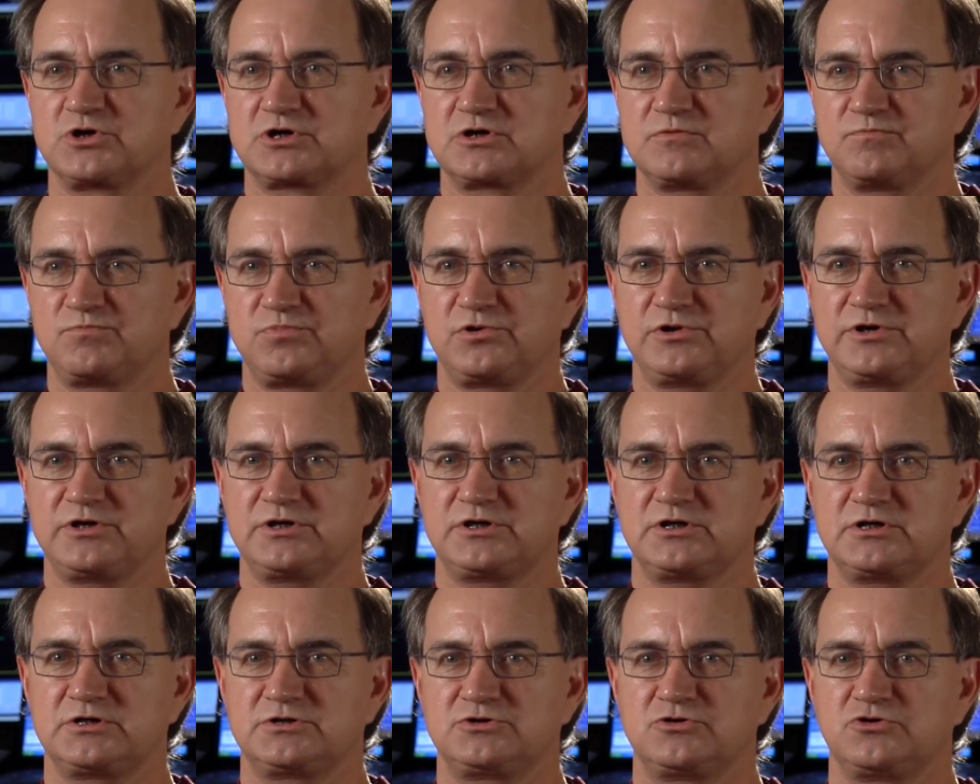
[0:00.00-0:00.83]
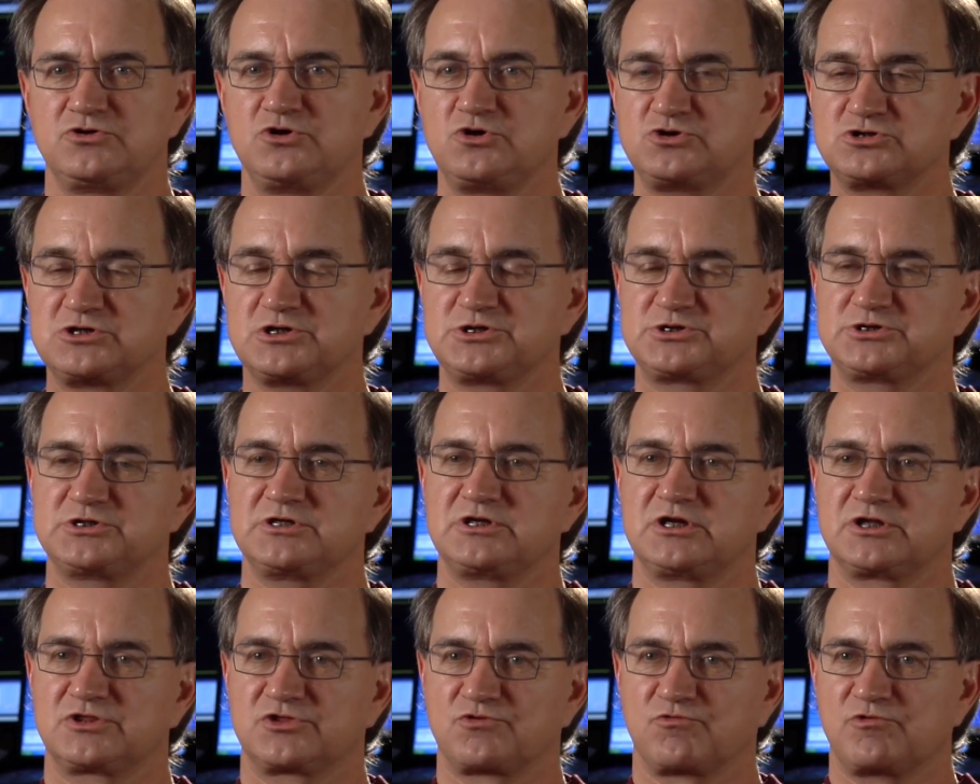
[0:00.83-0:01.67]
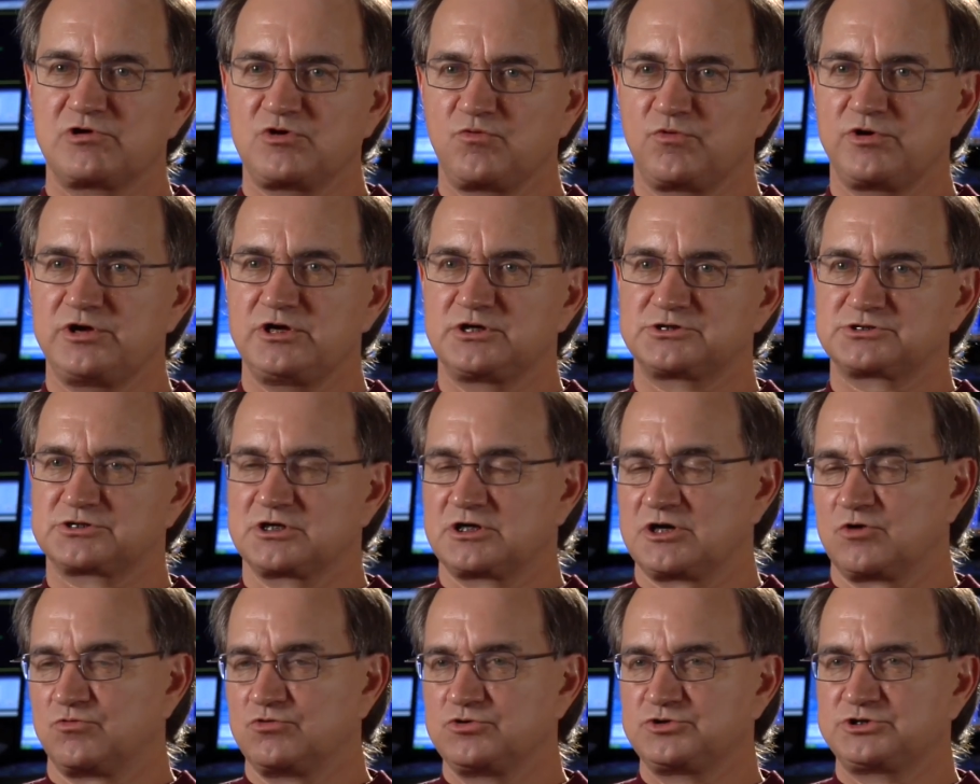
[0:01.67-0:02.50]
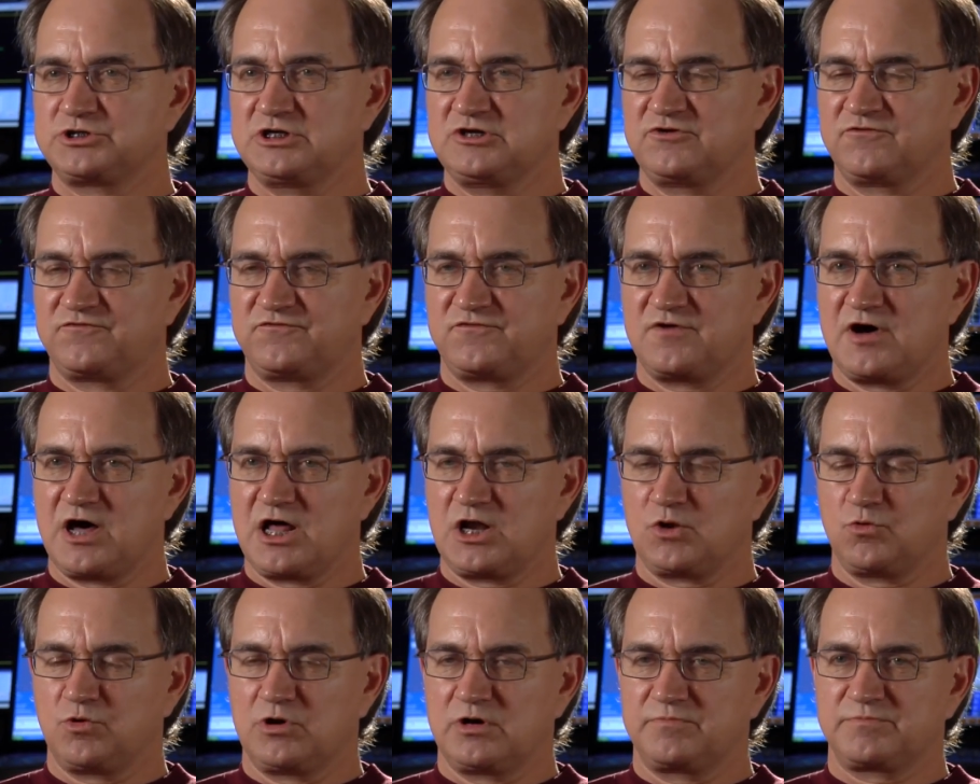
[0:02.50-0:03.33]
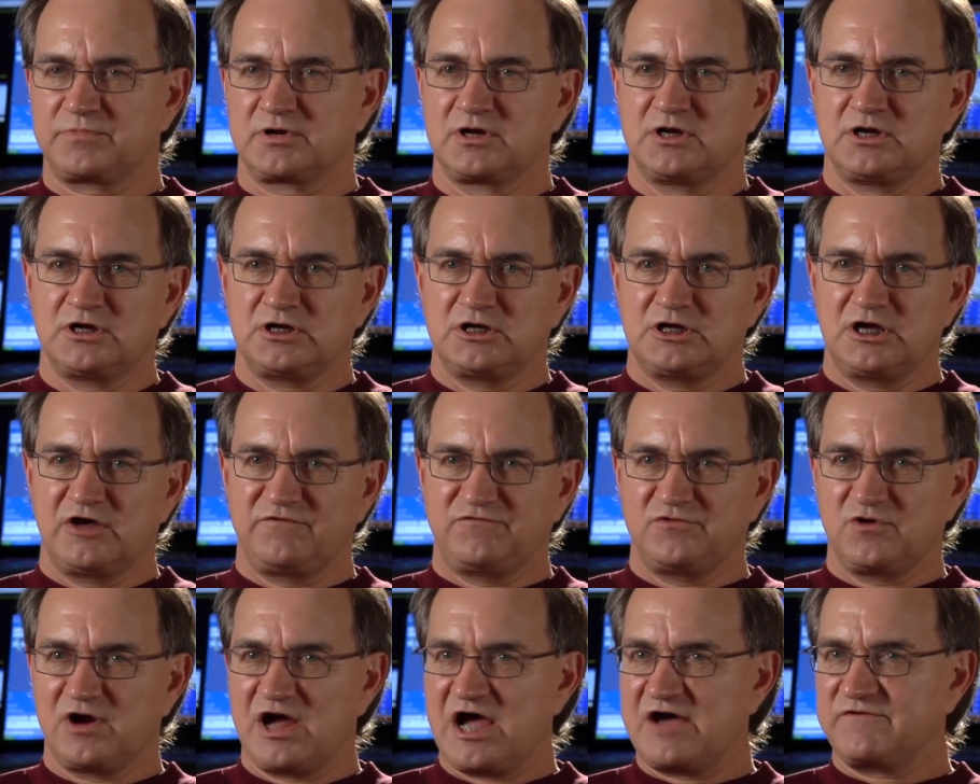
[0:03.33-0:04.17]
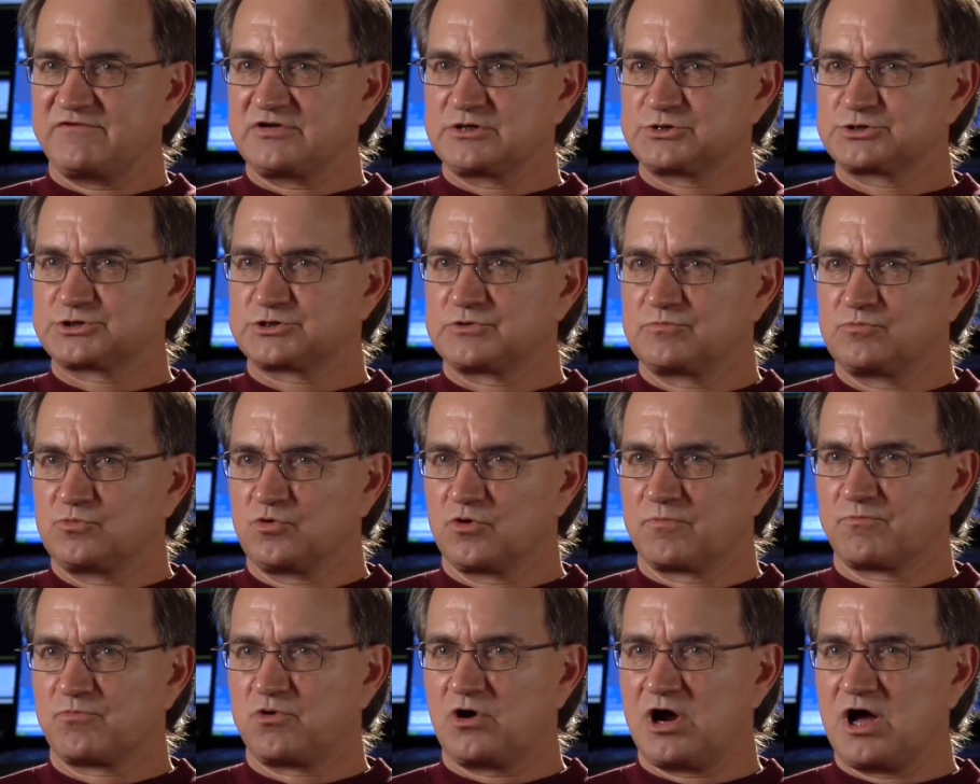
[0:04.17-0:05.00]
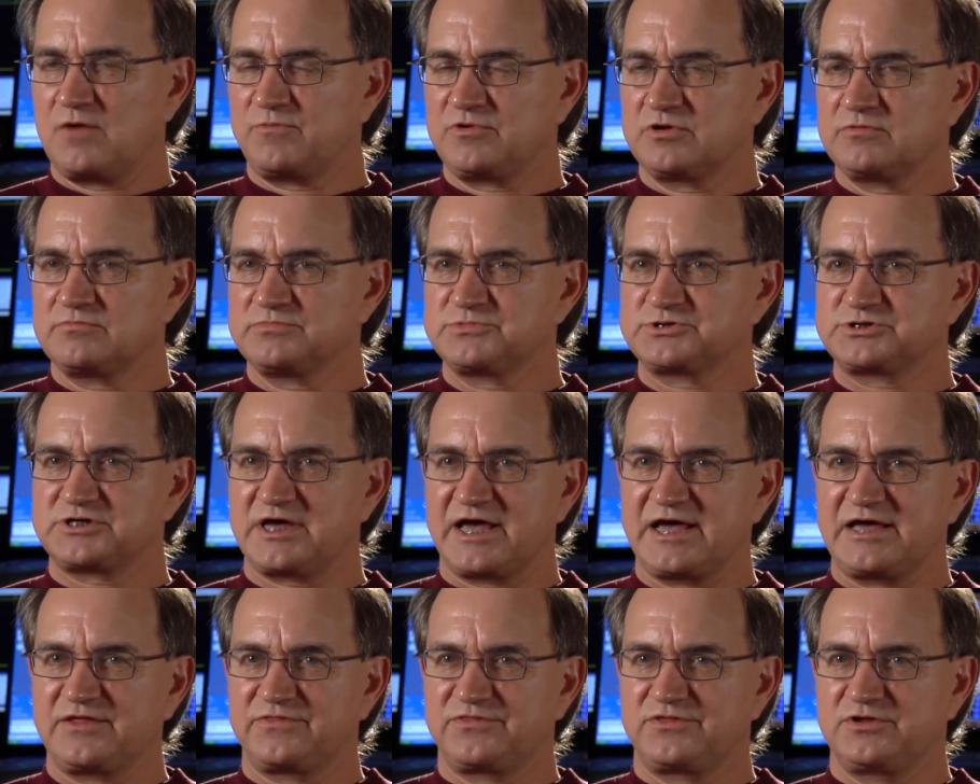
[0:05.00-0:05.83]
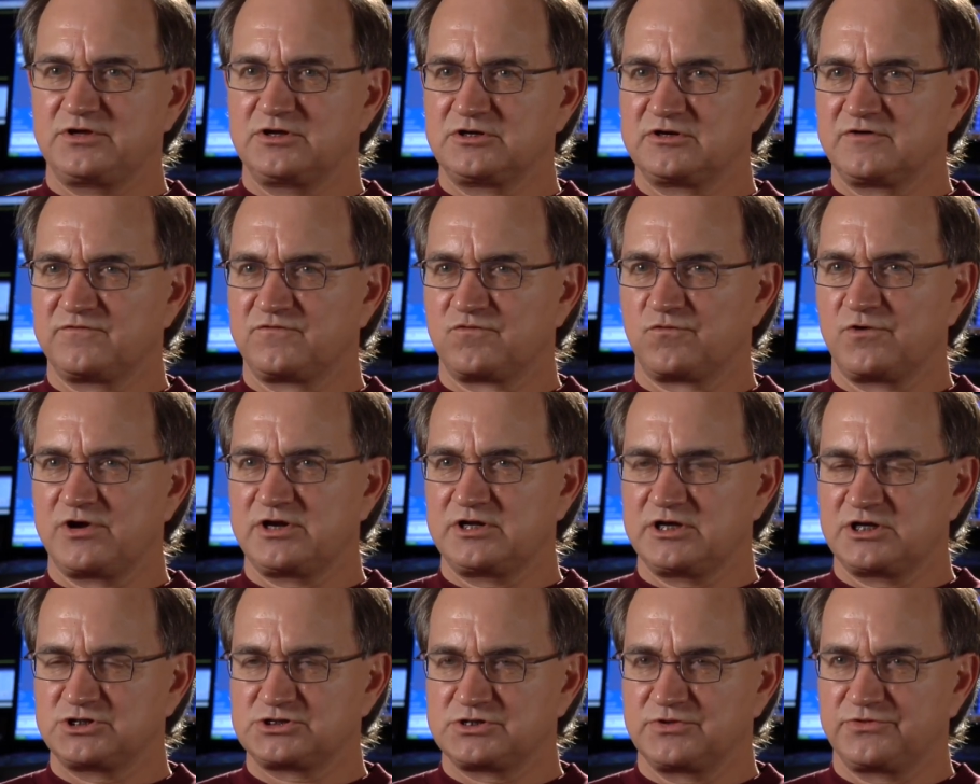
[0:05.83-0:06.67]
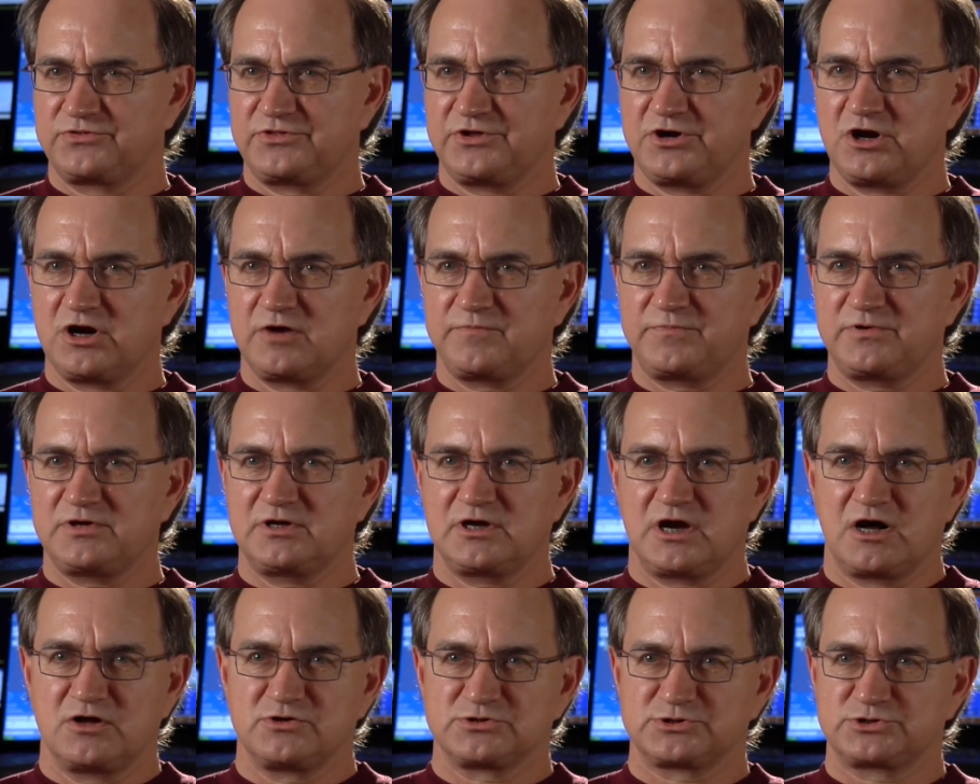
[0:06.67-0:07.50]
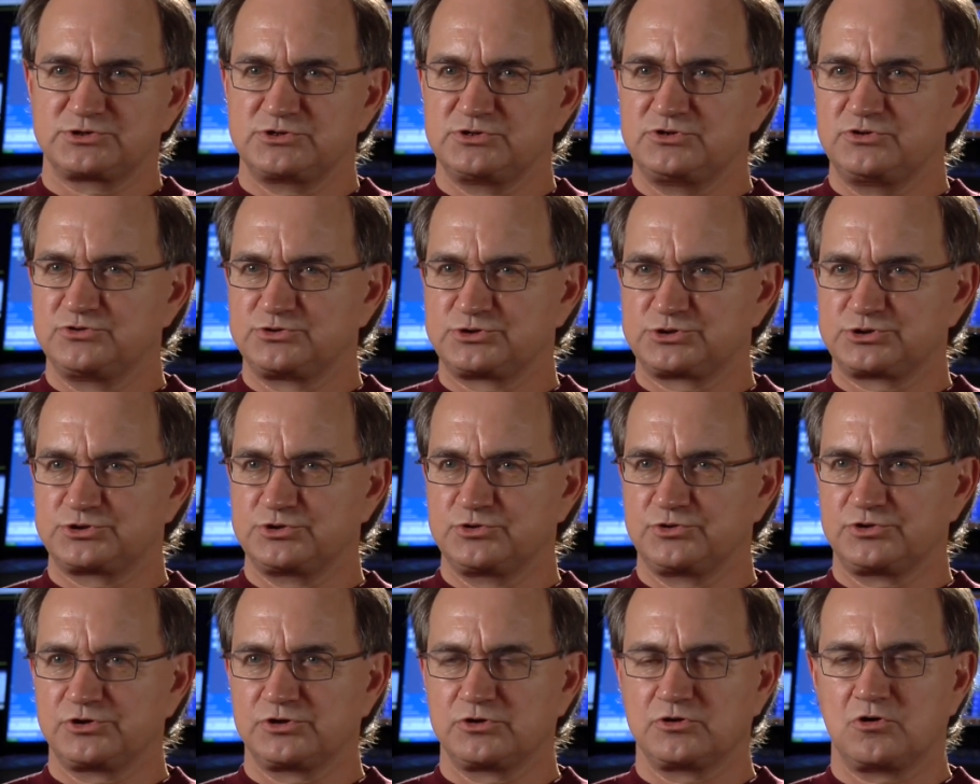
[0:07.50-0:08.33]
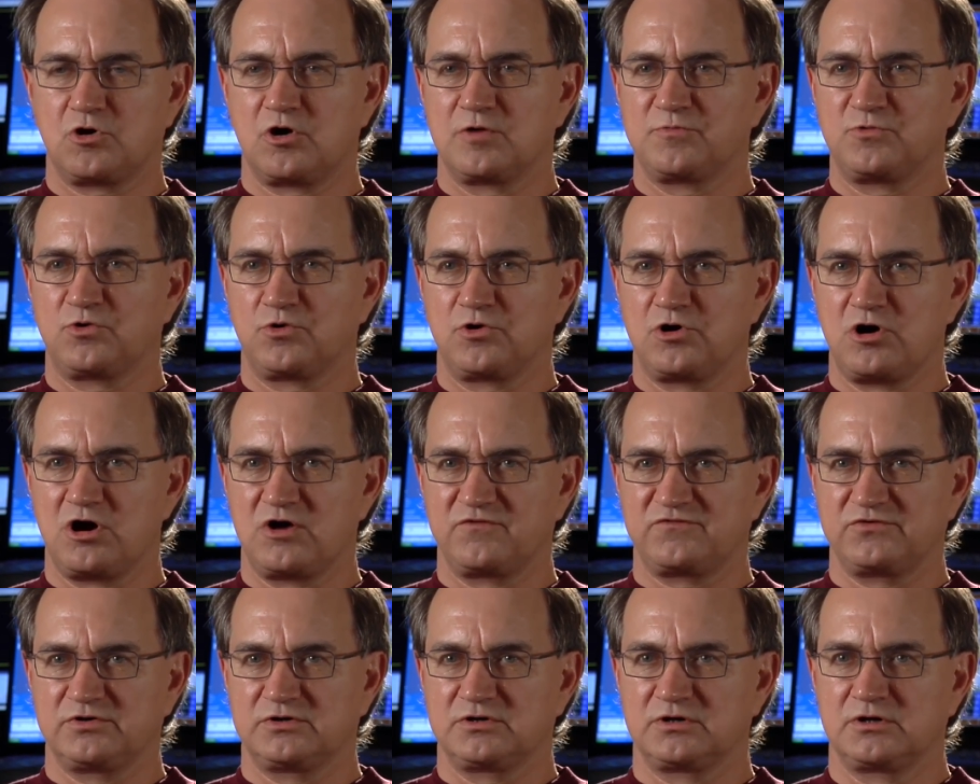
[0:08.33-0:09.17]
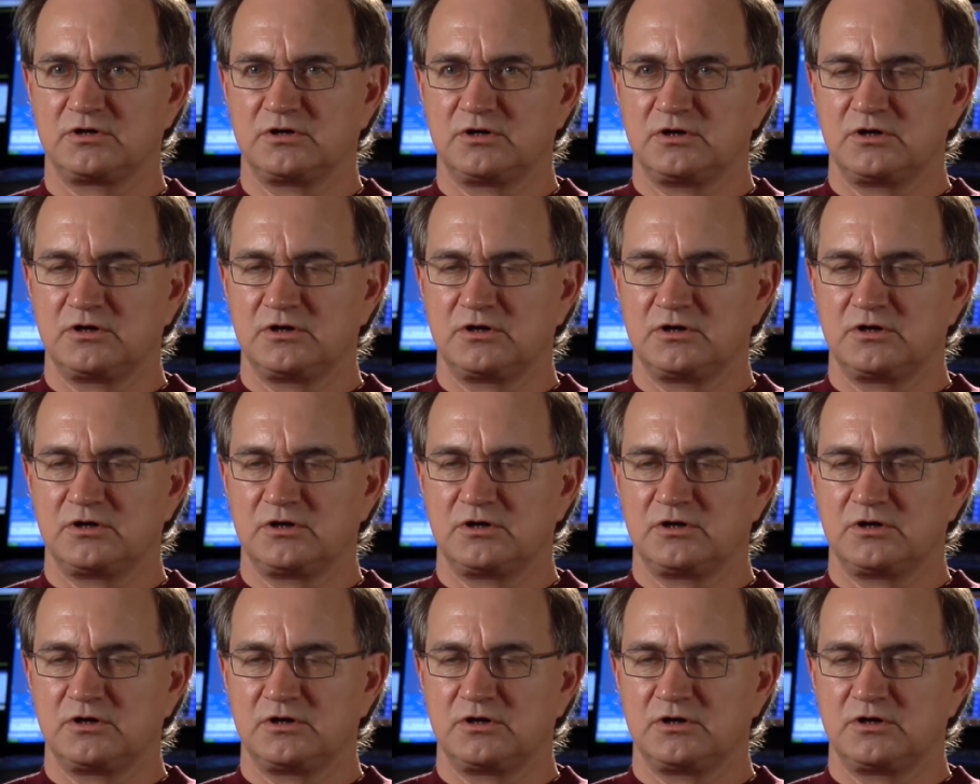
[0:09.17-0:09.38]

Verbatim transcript: are completed, you're usually seen at three weeks in a routine follow up. If you're having some more problems at the end of radiation therapy, I'll see you sooner or more often.